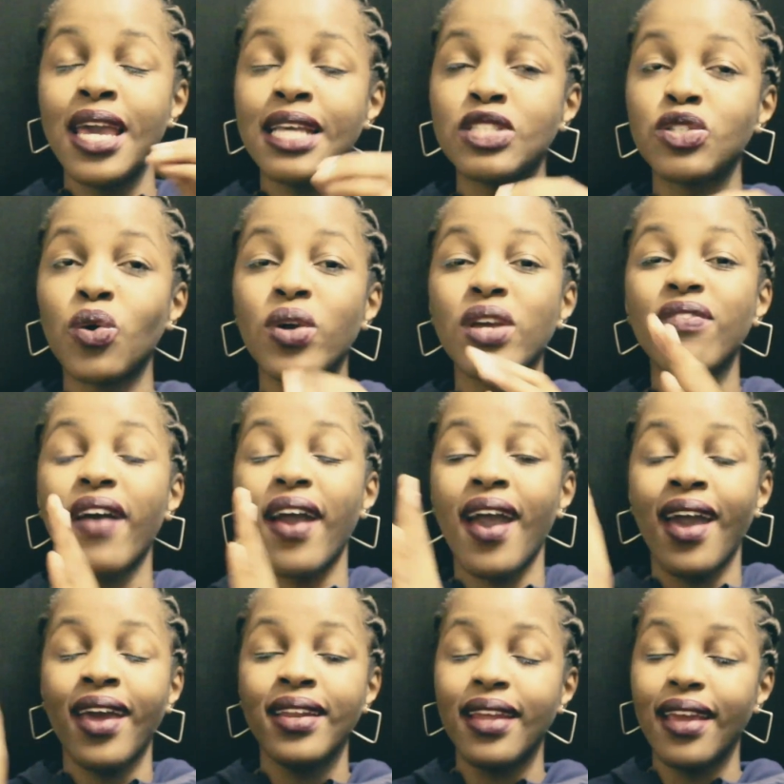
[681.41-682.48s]
So if I
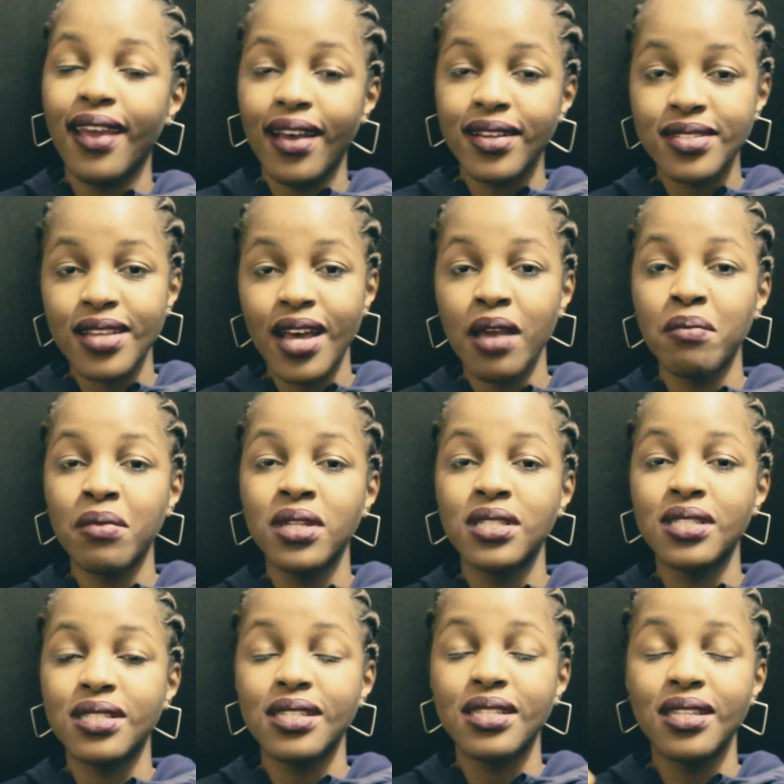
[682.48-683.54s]
had
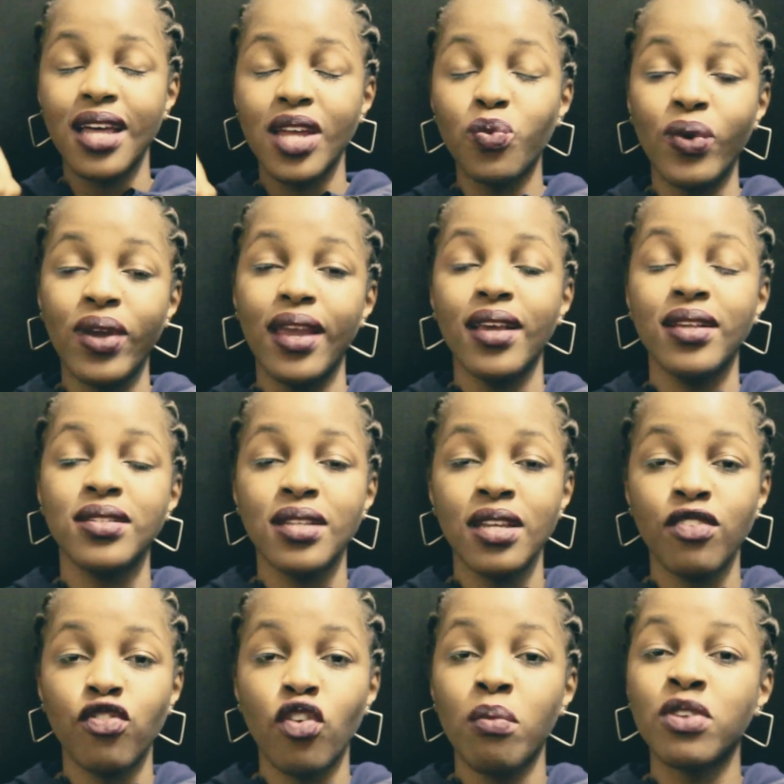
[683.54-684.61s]
assignments that were
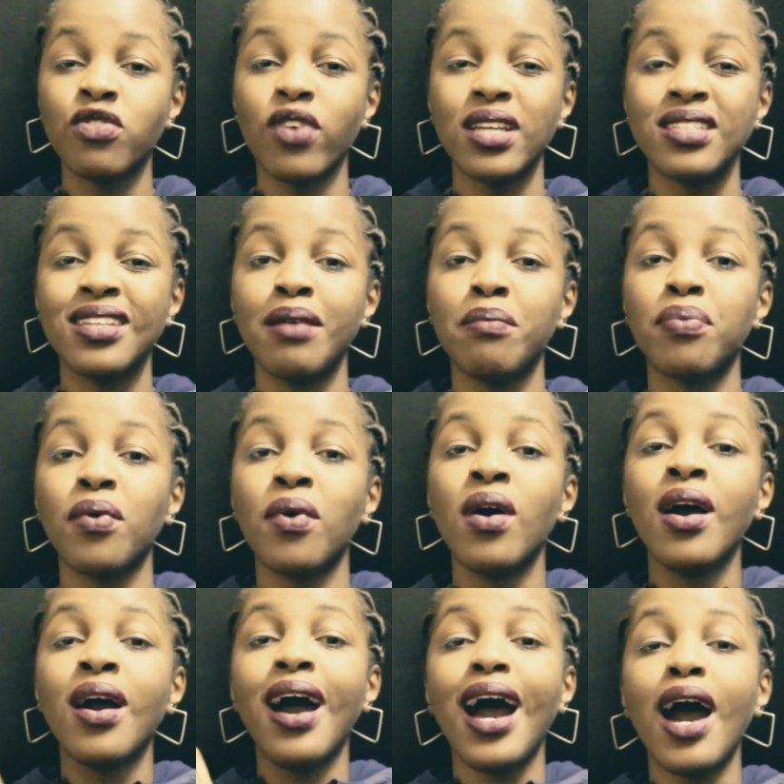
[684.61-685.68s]
essay format, for example,
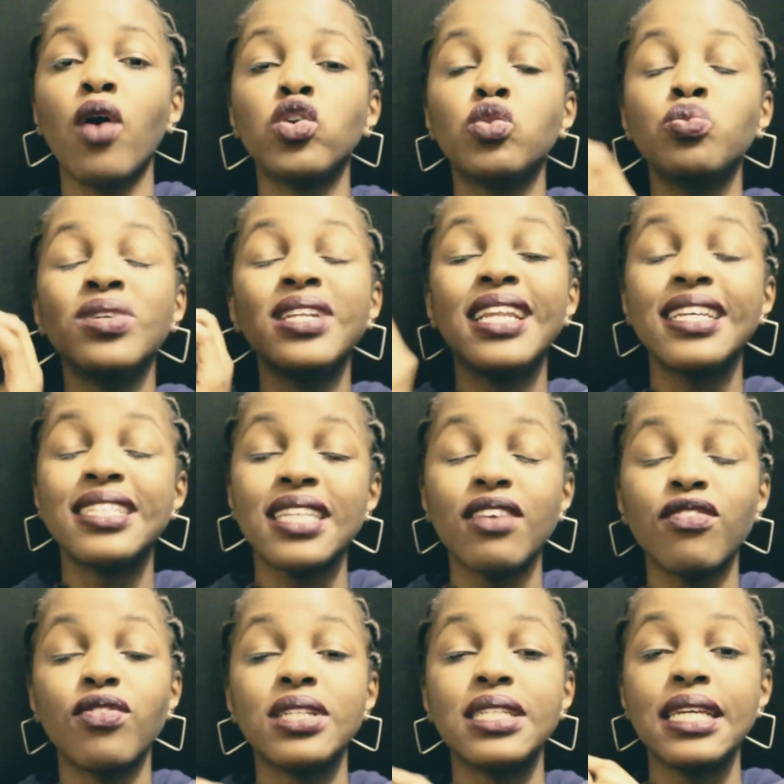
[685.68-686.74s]
I would put less
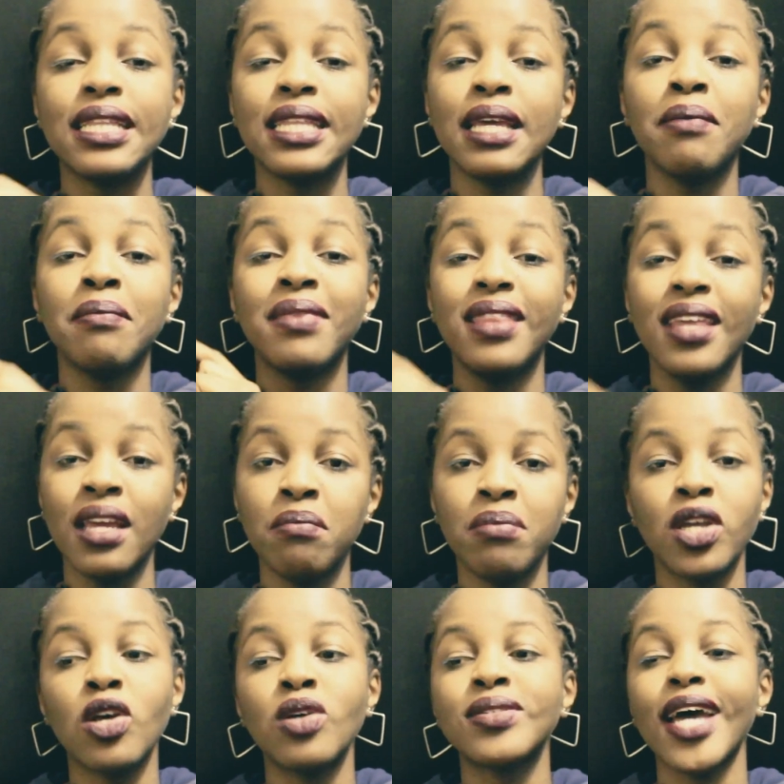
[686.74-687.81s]
effort in them then
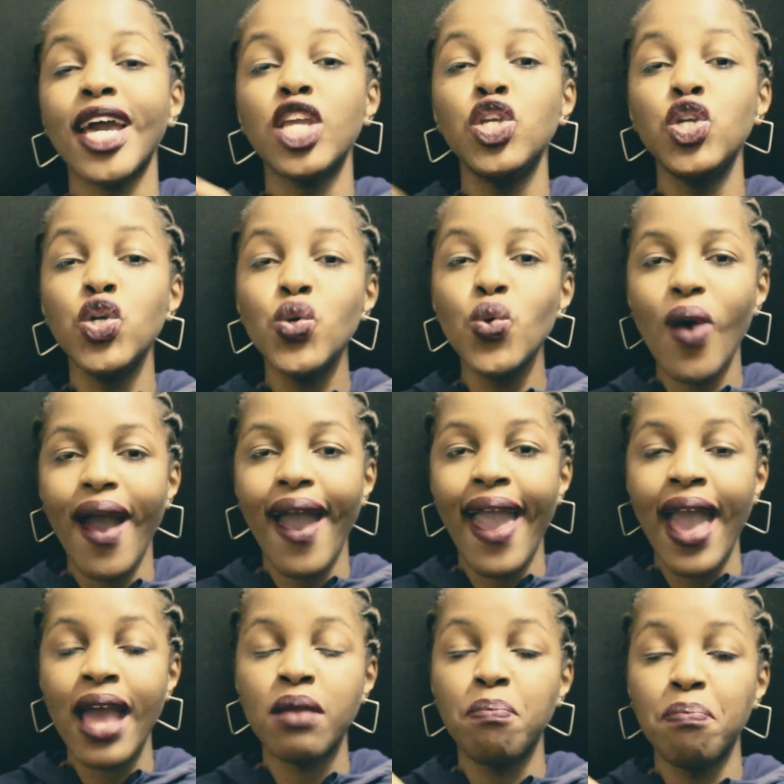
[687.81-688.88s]
because I knew I
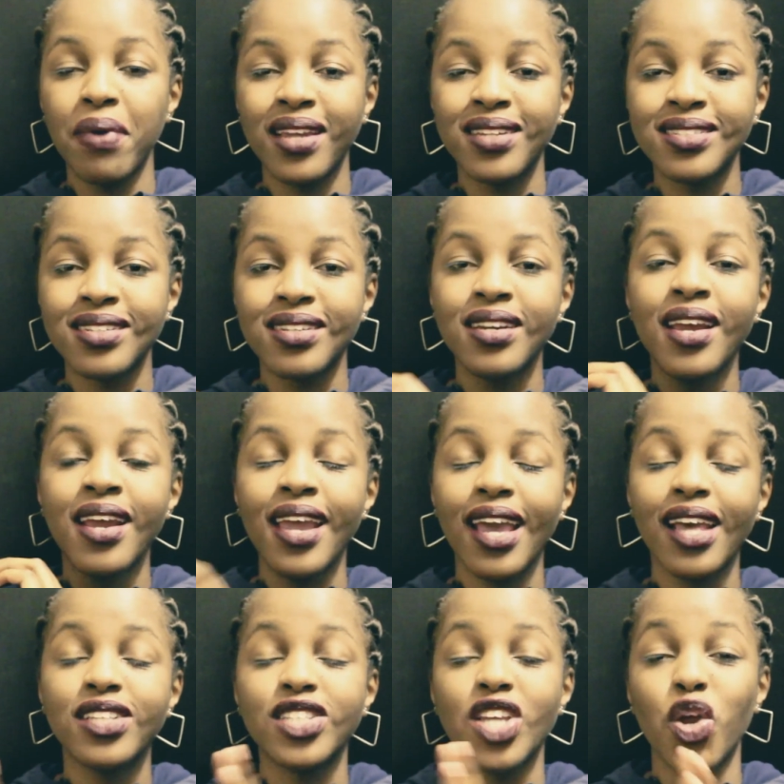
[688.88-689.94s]
had better
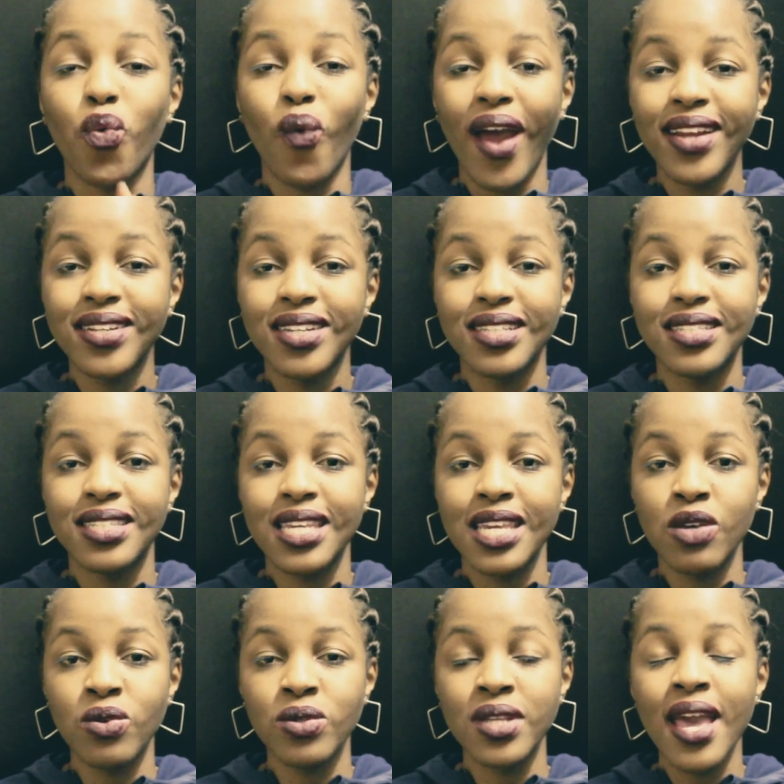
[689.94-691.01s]
essay writing
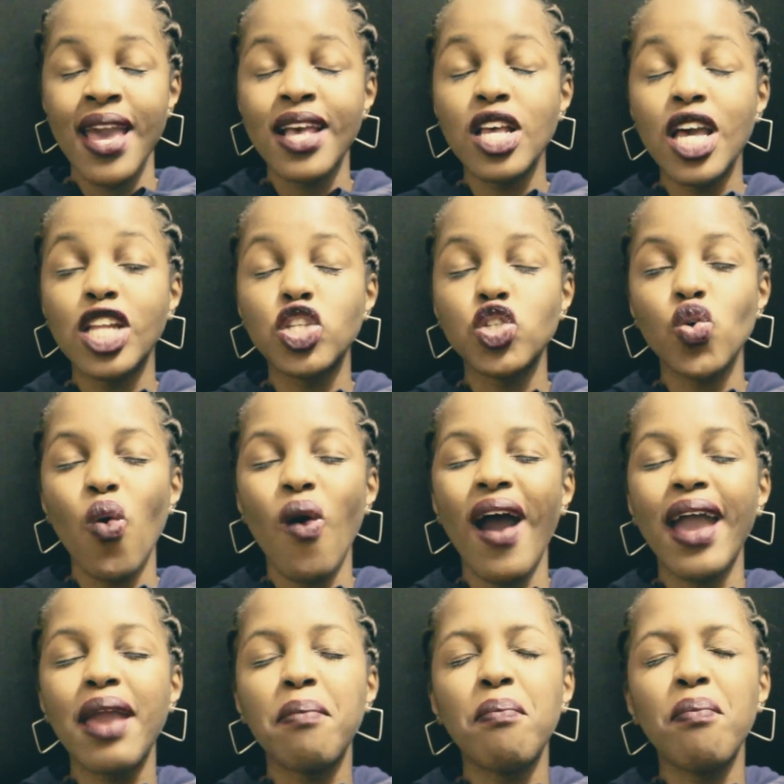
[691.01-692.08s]
skills. And so
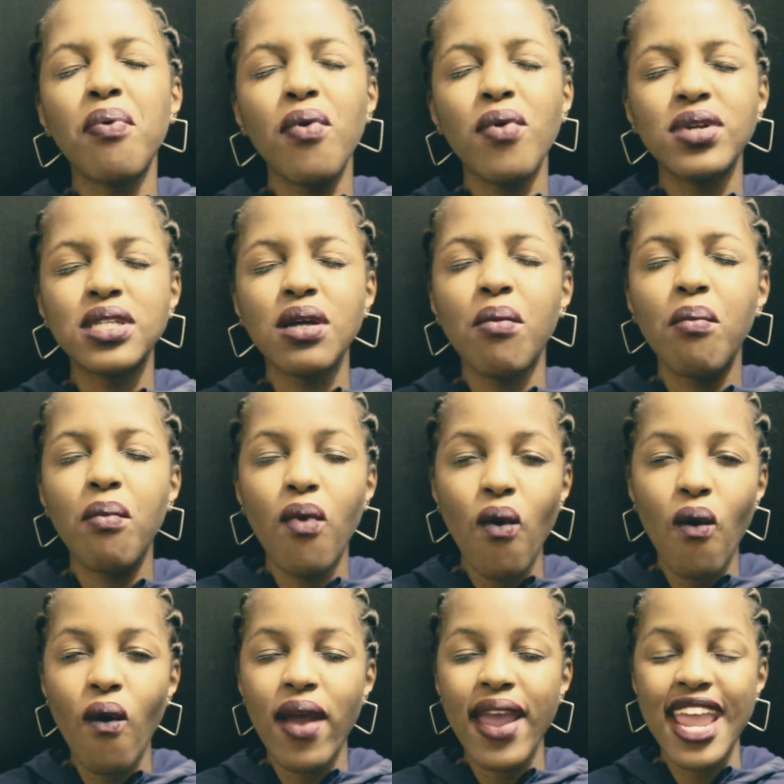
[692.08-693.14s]
I put
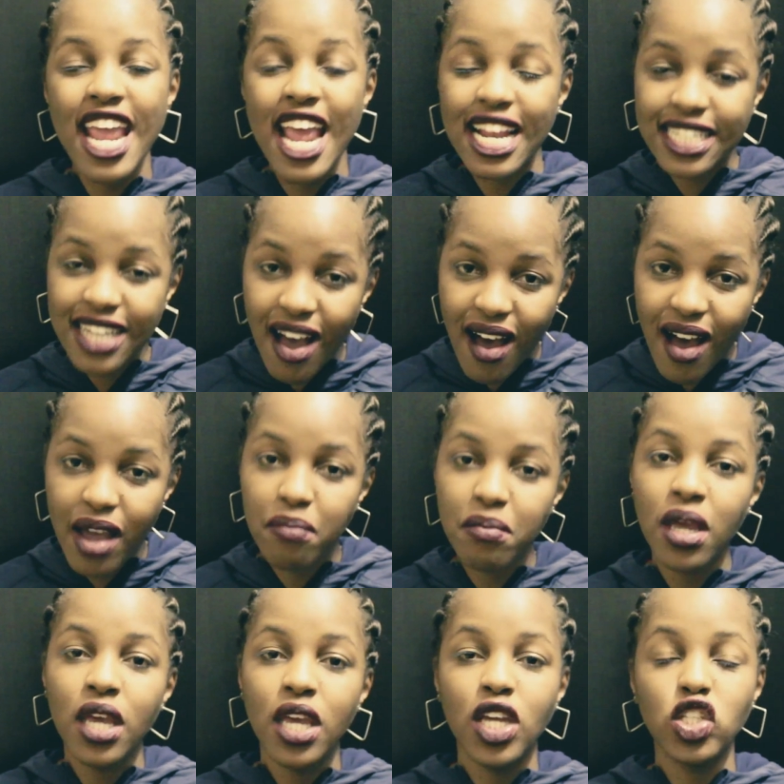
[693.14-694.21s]
more time
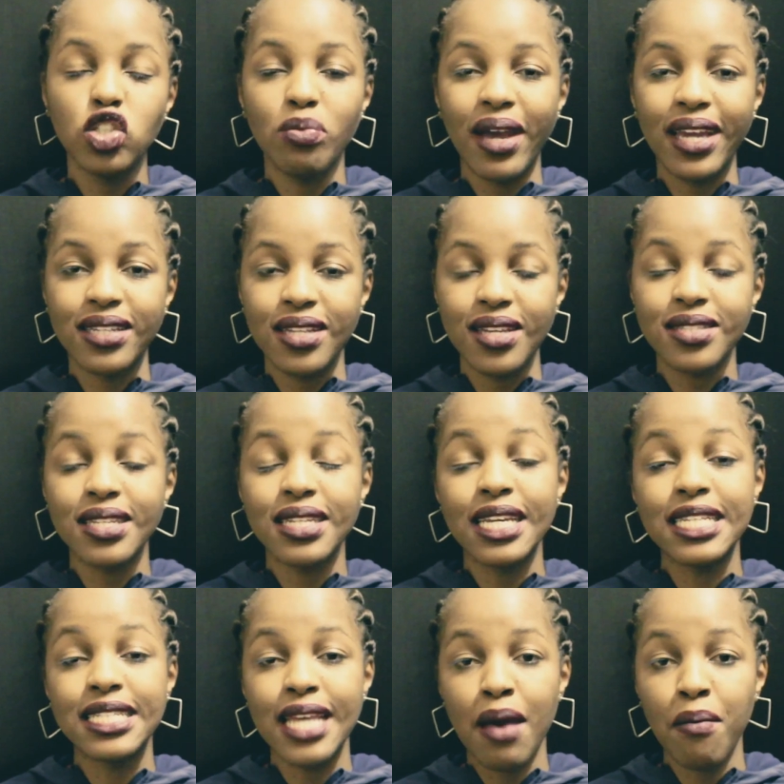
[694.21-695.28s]
into my test and
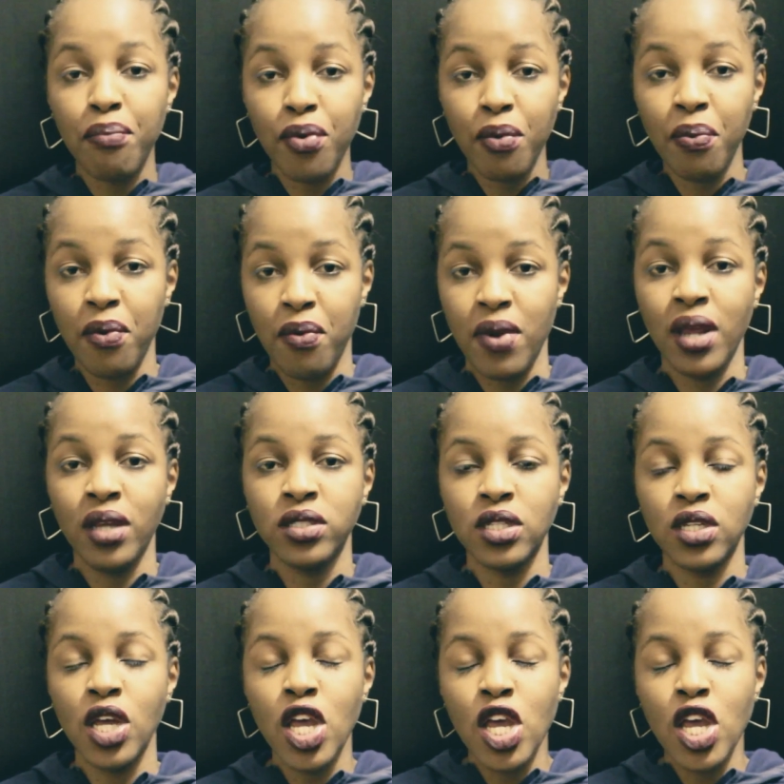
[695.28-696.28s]
exam preparation.